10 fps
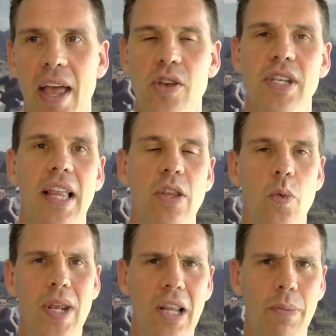I usually like to
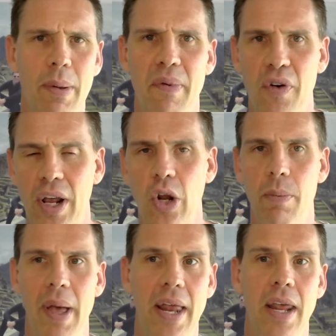read a little bit before I go to
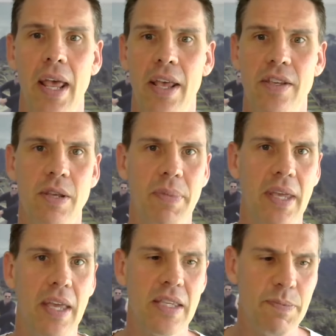bed, something
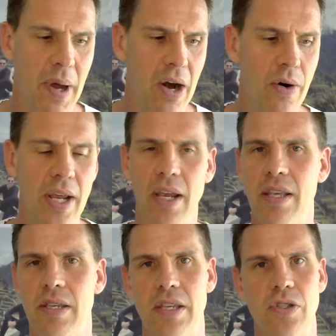inspiring,
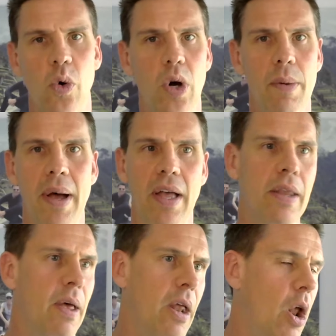it's a story about an,